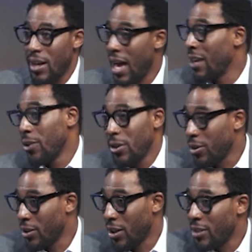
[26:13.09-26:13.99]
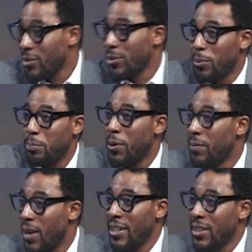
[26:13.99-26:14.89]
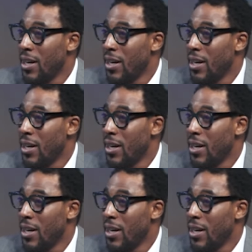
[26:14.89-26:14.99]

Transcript: ad hoc or not, to provide